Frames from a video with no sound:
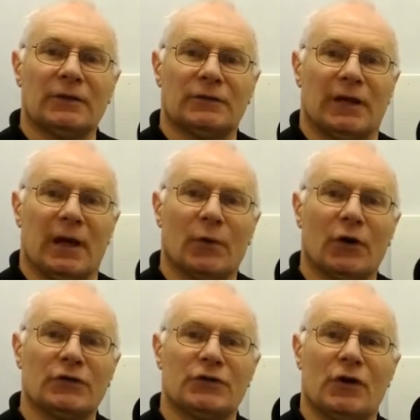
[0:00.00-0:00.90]
Today we're
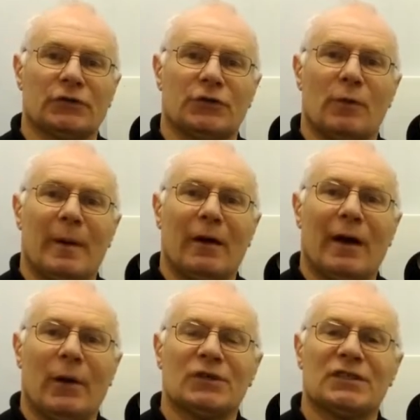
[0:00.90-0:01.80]
going to talk to you
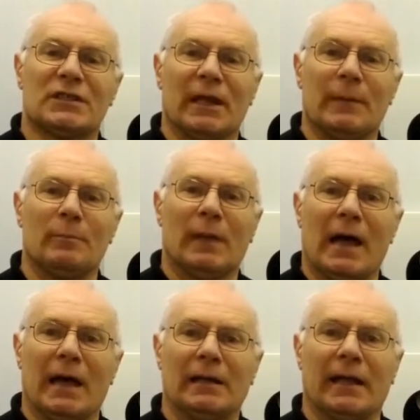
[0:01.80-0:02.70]
about our
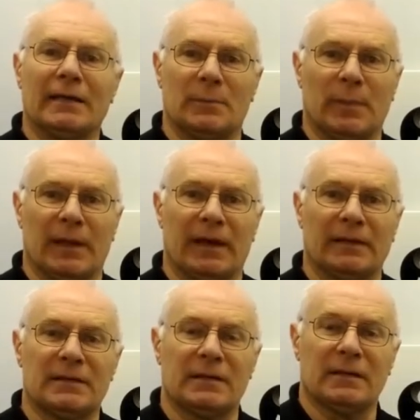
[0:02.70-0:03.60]
Slimline letter
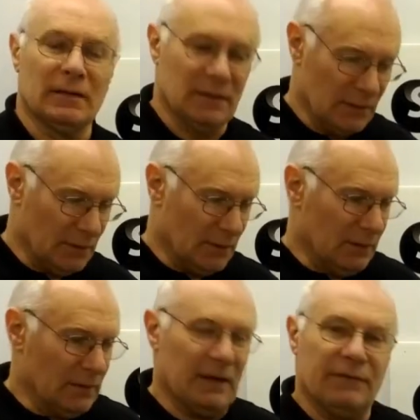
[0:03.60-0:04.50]
plate.
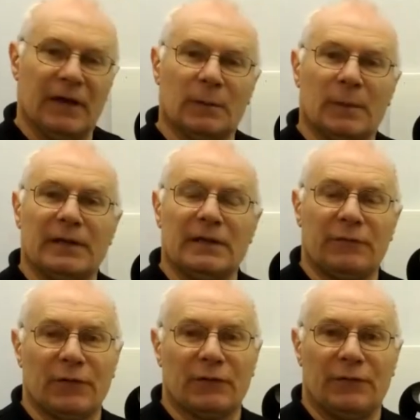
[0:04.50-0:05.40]
They're available in
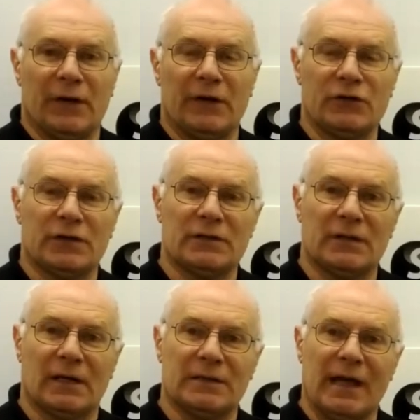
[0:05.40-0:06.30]
different finishes,
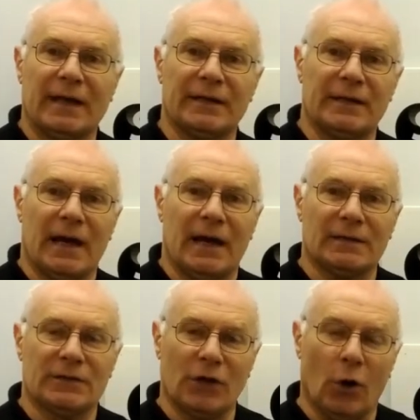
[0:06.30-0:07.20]
that's the
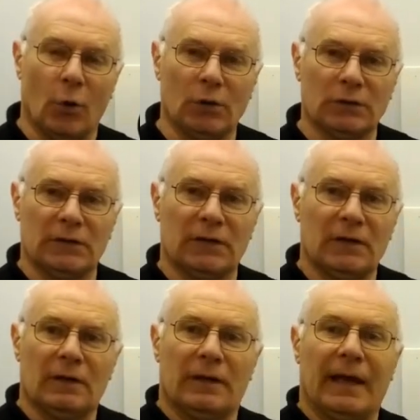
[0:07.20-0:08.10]
anodised gold,
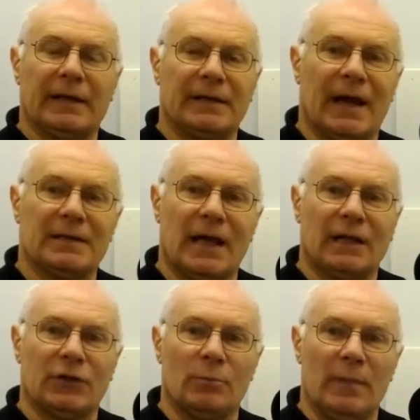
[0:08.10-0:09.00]
the anodised
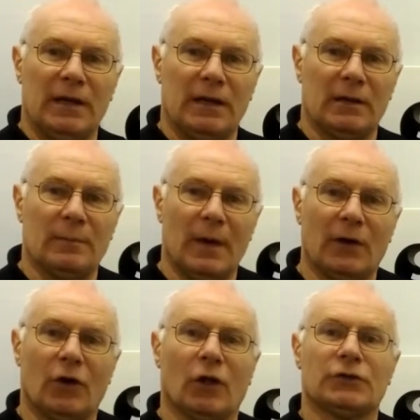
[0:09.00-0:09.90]
aluminium
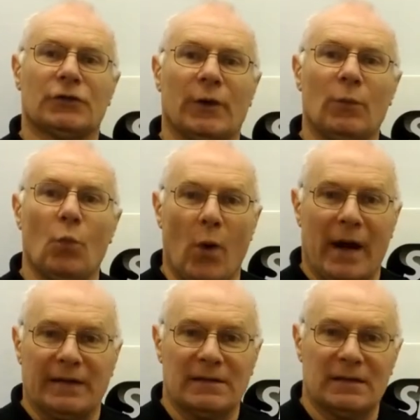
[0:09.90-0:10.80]
and also in
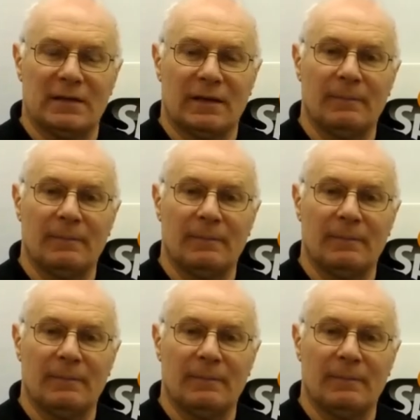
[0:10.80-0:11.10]
white.